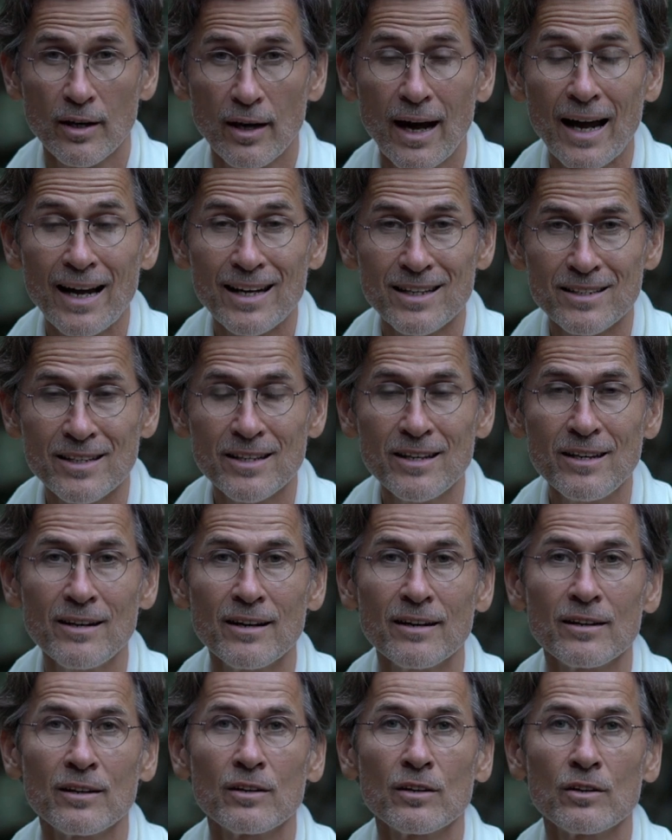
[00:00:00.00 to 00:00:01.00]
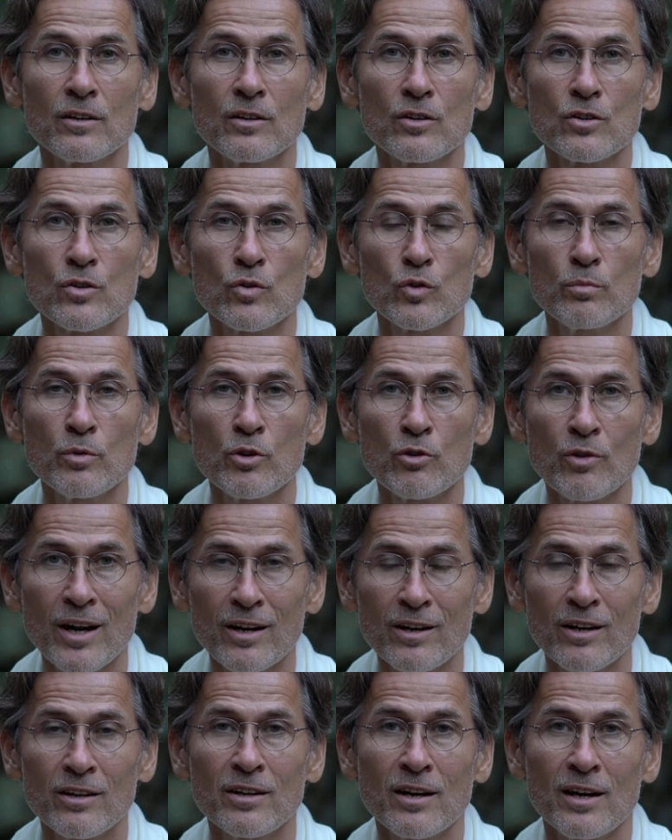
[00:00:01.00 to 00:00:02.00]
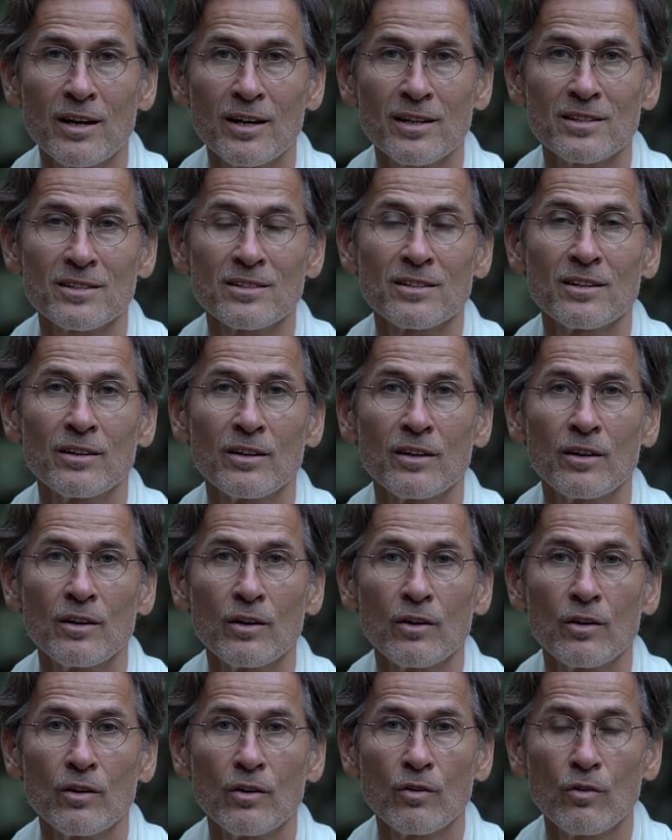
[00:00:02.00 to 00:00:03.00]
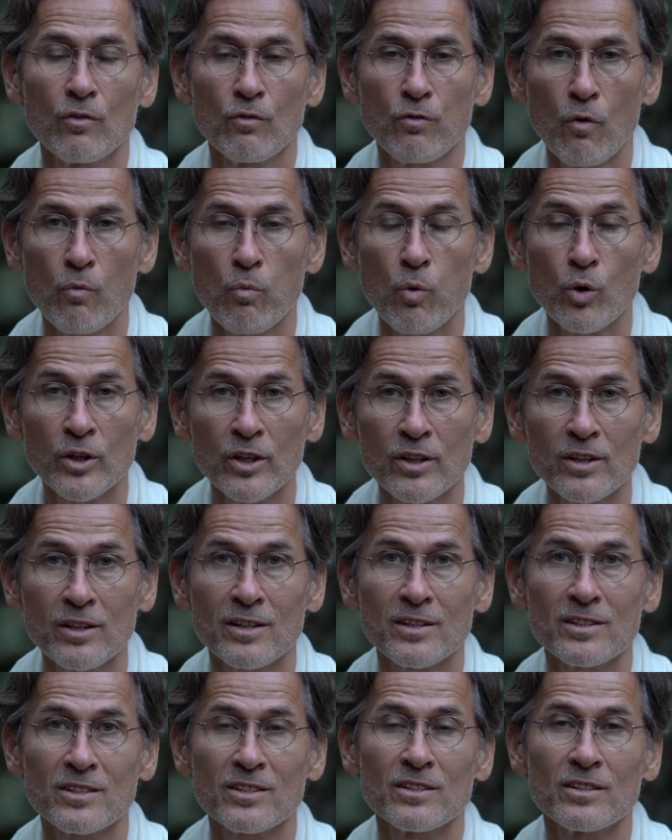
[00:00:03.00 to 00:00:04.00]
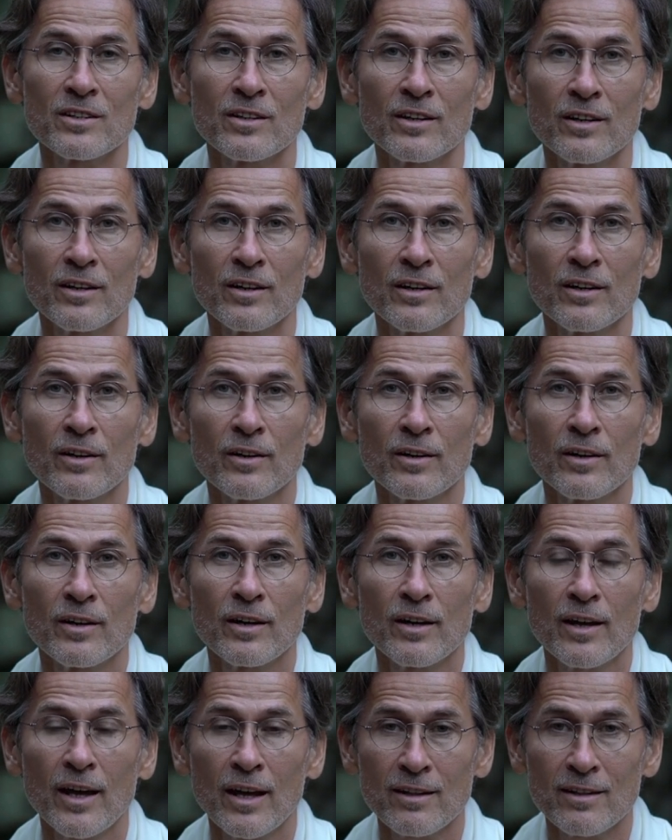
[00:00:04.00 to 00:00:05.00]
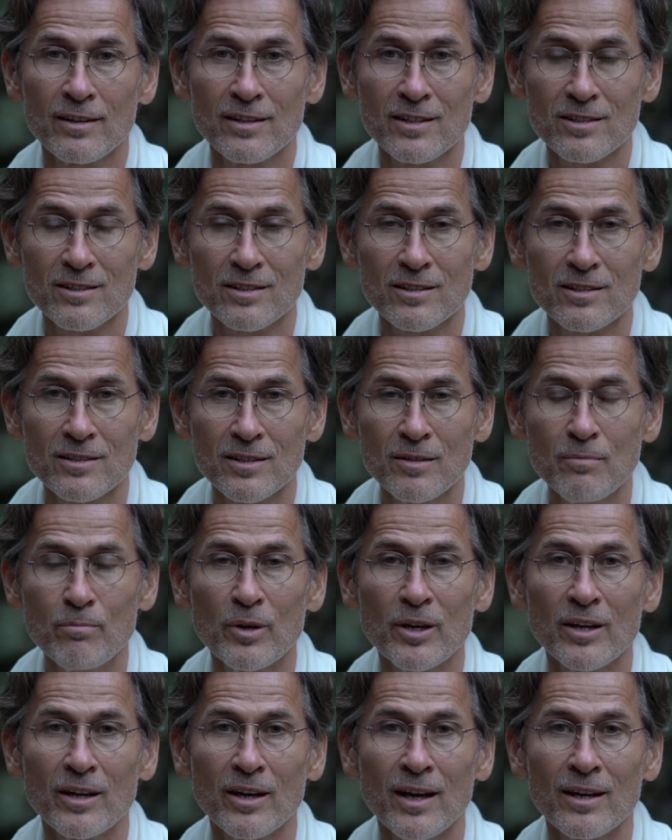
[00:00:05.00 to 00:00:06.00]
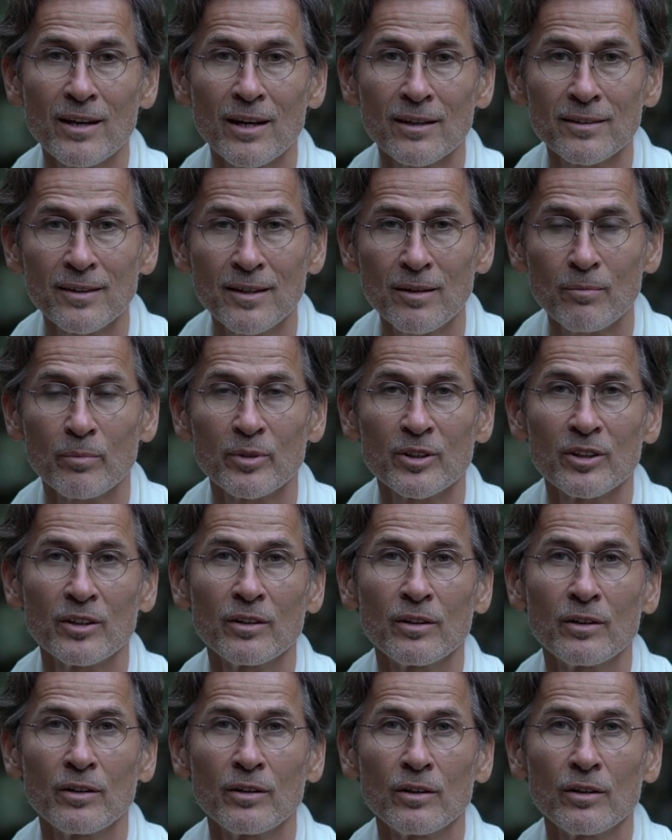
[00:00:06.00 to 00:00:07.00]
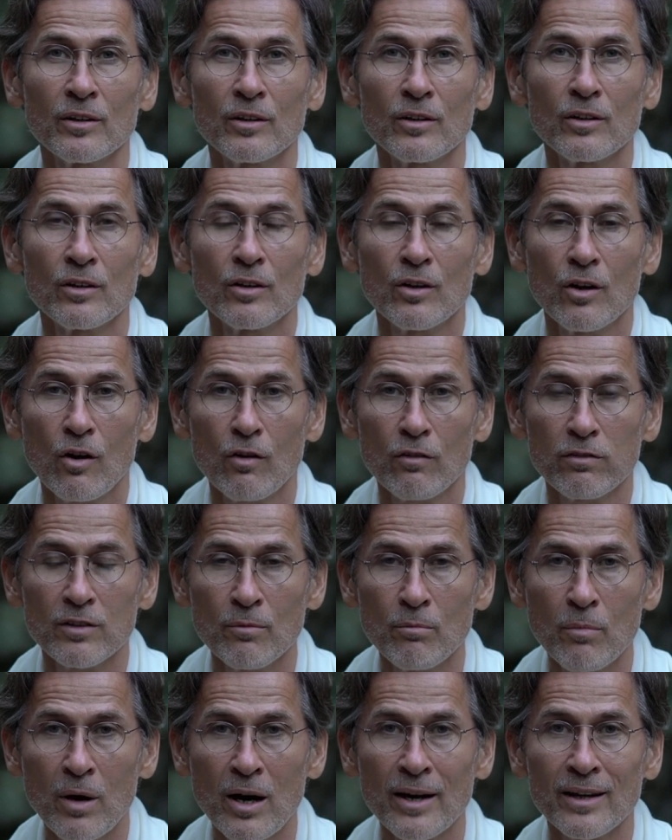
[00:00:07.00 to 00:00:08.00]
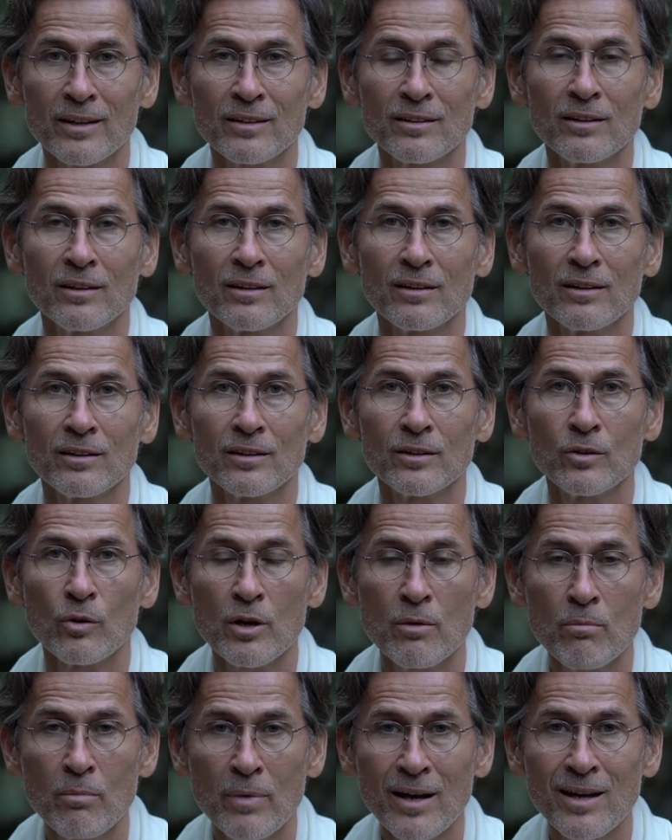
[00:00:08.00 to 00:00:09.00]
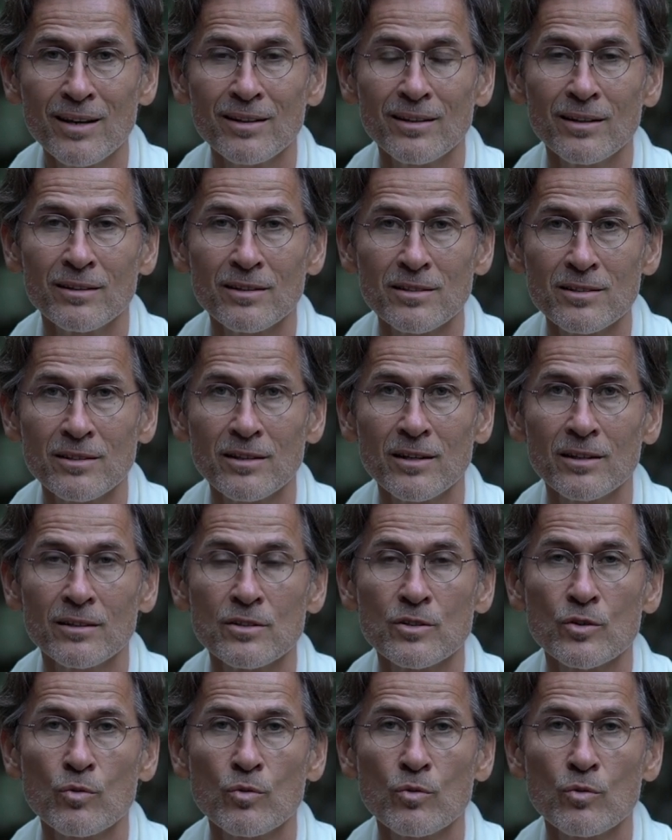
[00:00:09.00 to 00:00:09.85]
ideally, should be recognized for what it is. And this is simply an attempt of the mind to remain in a status